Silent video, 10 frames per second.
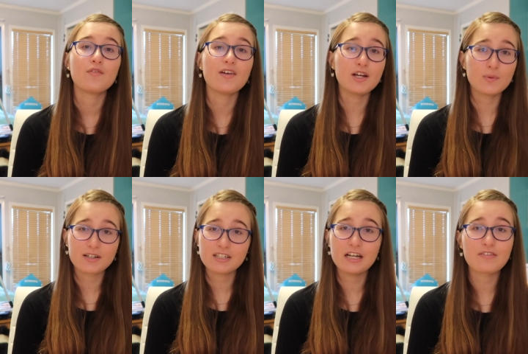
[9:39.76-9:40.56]
very
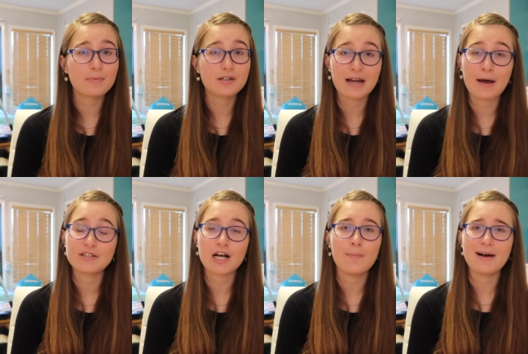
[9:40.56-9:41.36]
quickly from the
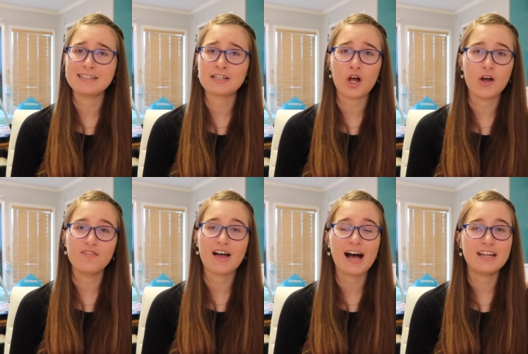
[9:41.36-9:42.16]
ground up. I did all
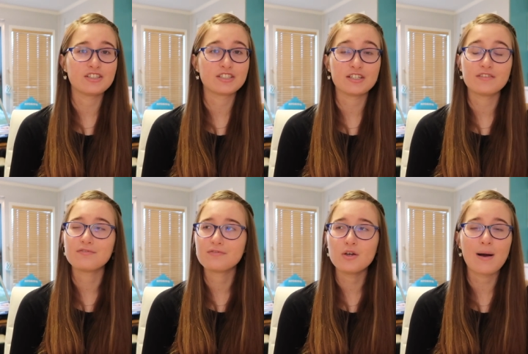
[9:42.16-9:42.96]
of that in just a
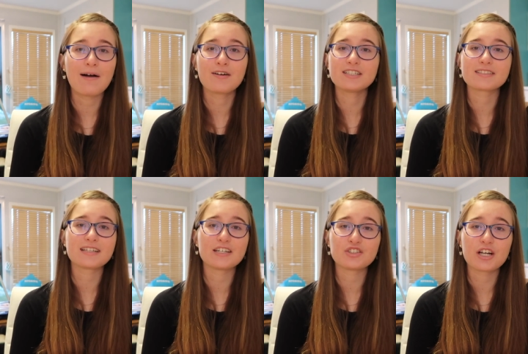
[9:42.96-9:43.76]
few hours
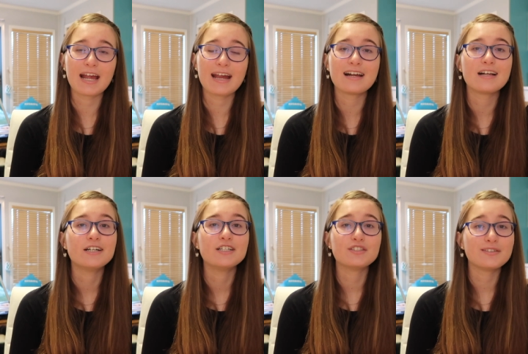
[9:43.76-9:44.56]
yesterday.
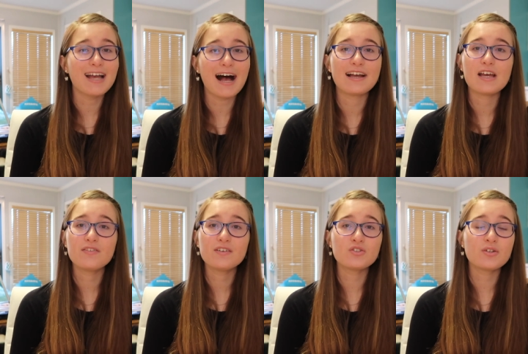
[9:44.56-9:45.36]
So yeah,
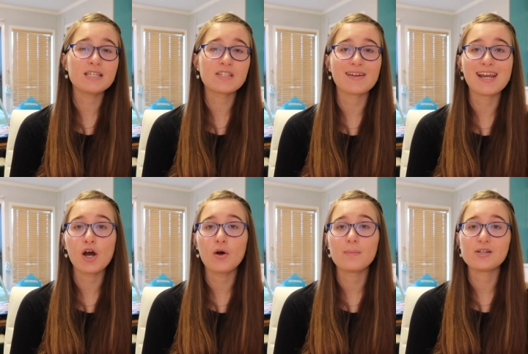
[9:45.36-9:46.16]
if you enjoyed this
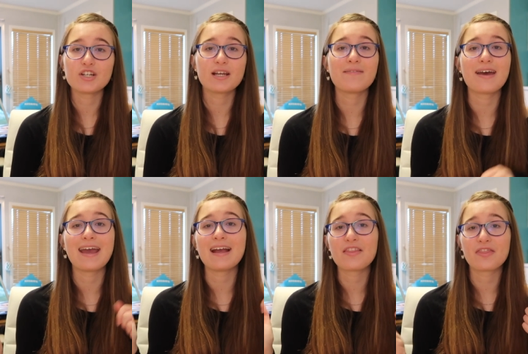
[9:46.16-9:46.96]
video, be sure to give it
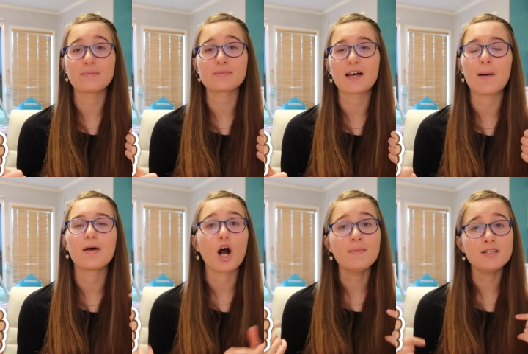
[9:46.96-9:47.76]
a thumbs
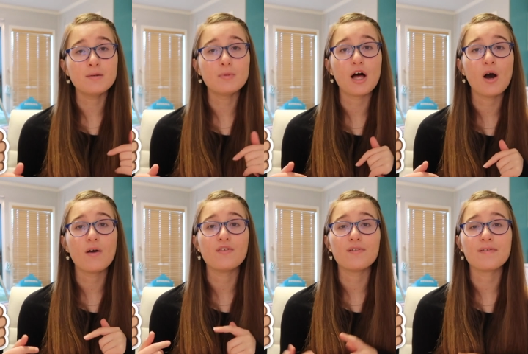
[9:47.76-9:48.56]
up. Comment down below
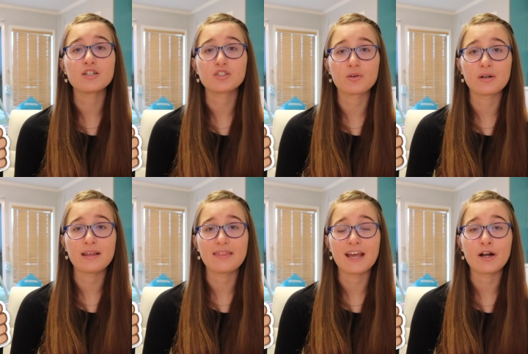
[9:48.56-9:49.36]
if you've ever sold
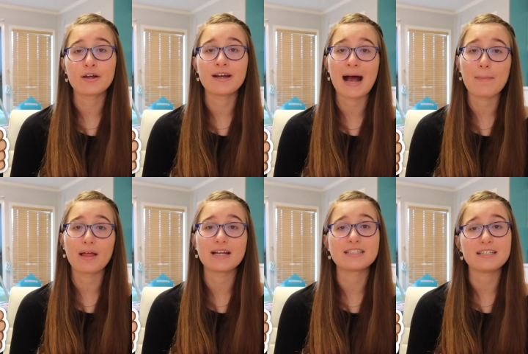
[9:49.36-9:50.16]
anything on an app
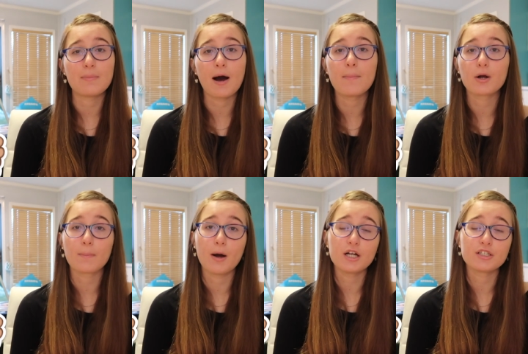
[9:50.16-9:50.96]
like Depop or
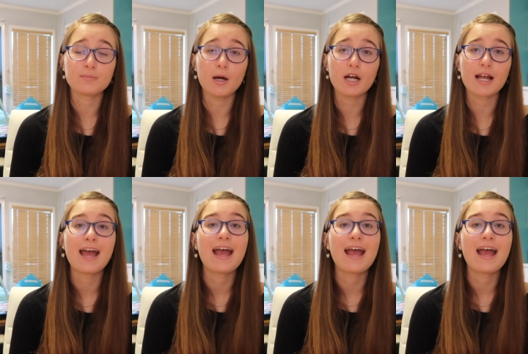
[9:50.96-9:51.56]
Poshmark,